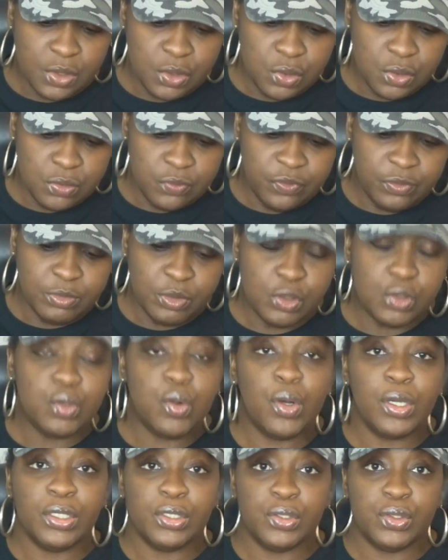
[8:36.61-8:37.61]
from
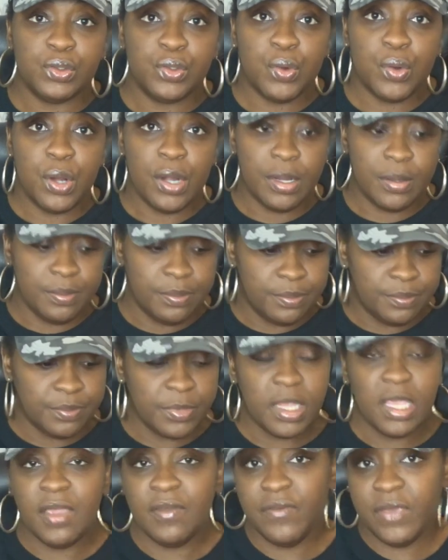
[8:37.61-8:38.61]
store to store,
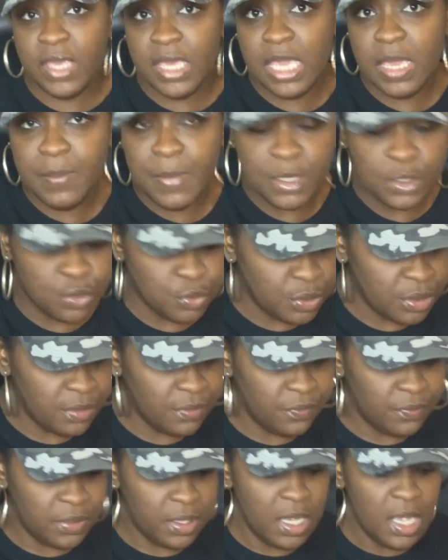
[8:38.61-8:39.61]
if you get my
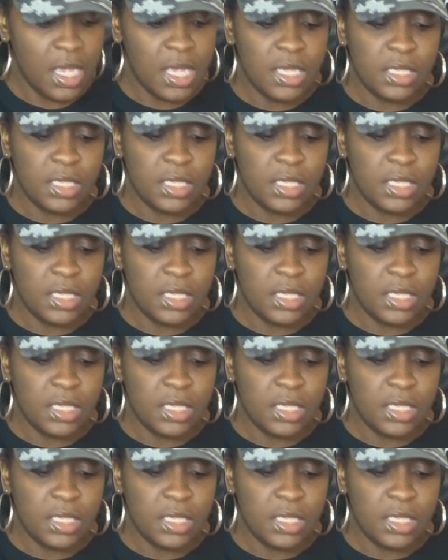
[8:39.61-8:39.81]
drift.